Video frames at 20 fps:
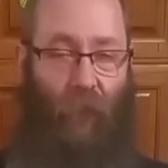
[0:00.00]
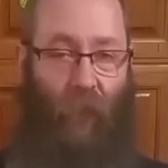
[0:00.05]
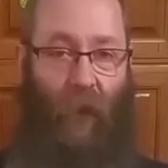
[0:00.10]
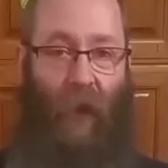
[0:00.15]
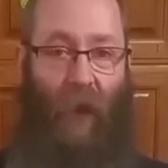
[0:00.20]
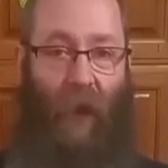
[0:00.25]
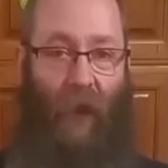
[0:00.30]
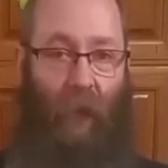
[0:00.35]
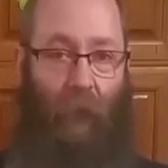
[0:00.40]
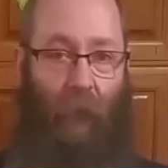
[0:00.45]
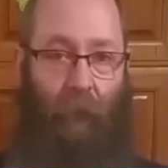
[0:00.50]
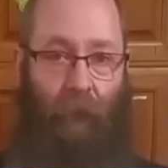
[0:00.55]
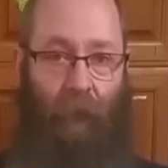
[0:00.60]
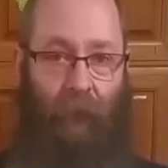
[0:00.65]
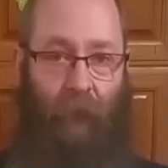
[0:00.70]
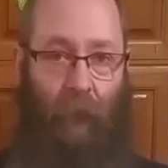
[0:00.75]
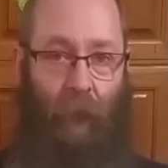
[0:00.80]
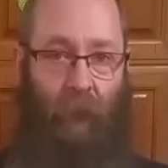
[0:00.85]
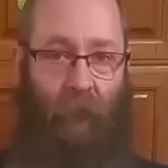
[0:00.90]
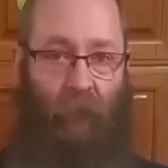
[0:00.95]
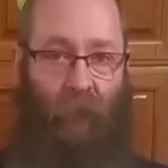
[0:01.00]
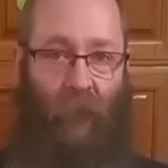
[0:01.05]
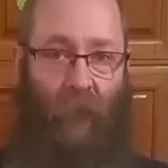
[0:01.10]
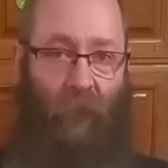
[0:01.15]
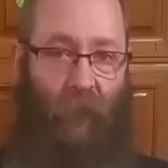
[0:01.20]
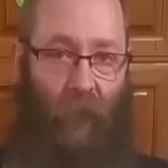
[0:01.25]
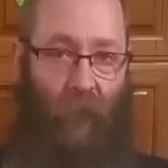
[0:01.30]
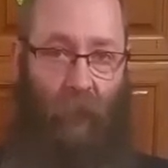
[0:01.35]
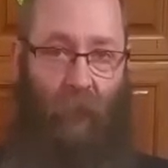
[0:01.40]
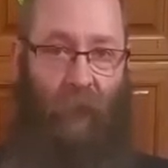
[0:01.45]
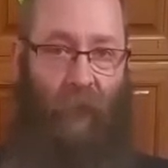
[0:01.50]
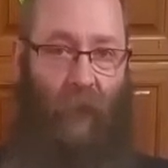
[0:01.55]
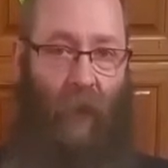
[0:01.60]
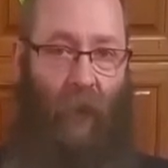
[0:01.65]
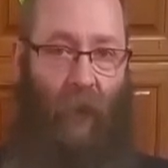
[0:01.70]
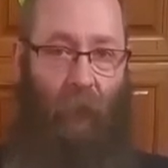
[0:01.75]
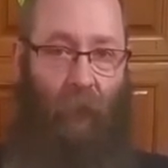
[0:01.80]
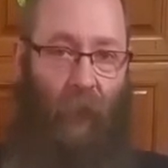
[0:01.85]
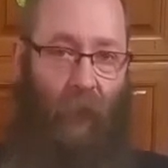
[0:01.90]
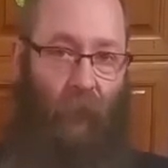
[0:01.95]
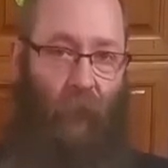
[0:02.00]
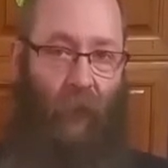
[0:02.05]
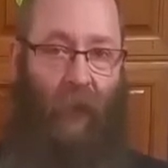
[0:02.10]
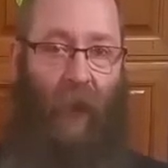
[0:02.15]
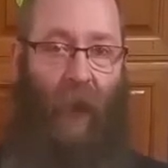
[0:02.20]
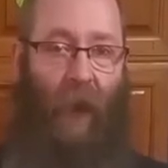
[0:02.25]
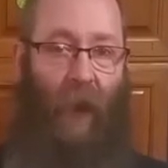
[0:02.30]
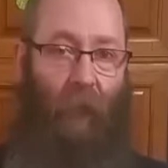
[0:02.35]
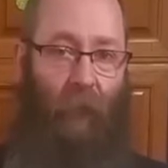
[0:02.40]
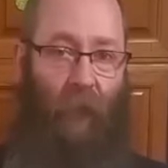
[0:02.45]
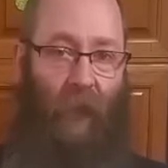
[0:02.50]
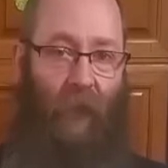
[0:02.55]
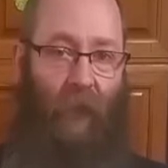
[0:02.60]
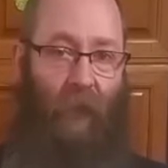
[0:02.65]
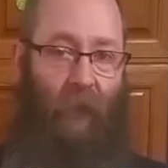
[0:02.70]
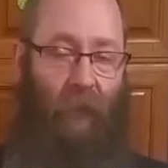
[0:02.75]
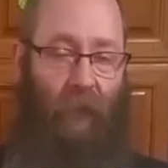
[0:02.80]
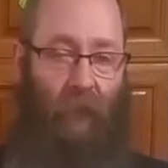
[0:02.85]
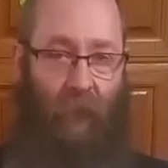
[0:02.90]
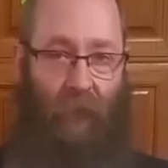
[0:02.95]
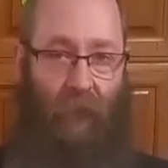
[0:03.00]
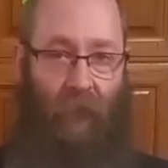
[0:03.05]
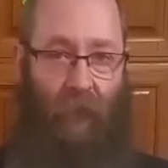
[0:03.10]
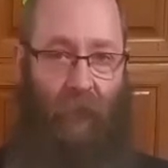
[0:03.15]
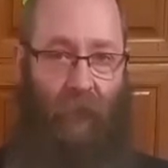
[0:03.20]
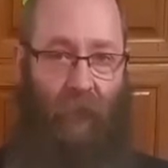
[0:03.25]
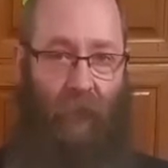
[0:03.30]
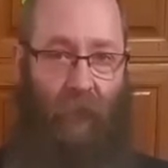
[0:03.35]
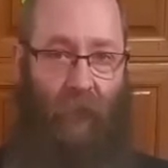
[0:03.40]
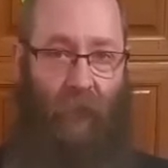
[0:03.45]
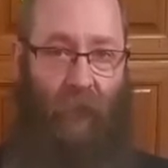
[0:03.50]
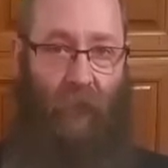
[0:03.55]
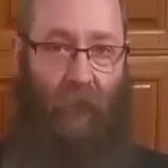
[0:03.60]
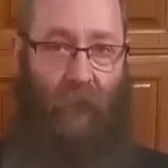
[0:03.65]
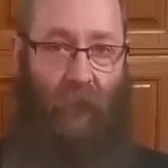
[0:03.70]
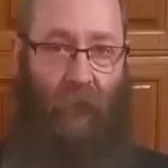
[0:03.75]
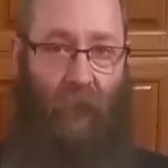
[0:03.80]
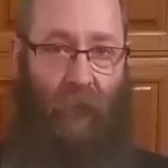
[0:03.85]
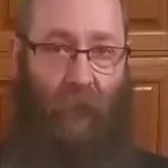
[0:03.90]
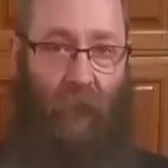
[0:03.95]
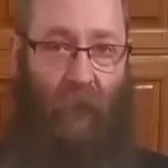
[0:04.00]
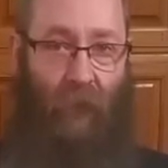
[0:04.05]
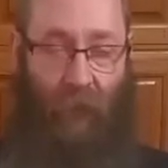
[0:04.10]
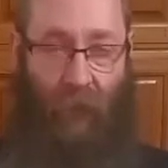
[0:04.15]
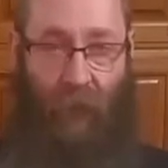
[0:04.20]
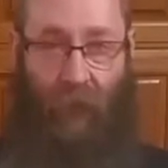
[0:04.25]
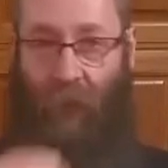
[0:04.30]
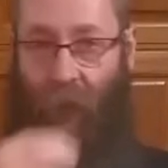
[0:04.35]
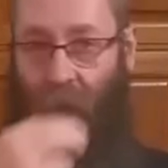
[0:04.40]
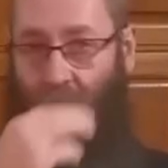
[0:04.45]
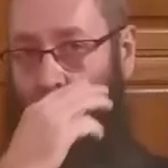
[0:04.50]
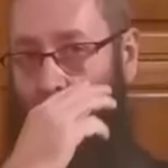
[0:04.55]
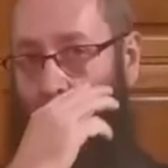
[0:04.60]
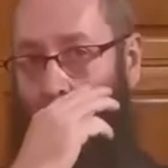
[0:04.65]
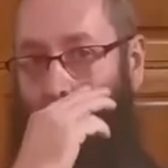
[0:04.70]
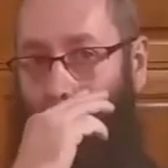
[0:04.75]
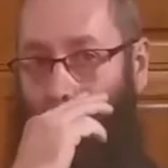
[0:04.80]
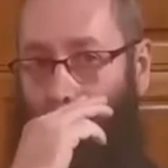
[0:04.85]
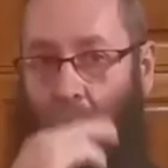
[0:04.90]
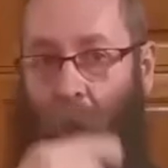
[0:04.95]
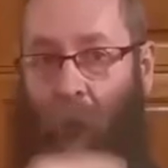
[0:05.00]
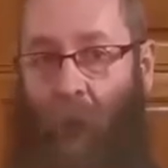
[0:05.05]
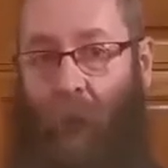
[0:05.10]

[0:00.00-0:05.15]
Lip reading: subscribe. Thumbs up. Leave a comment. And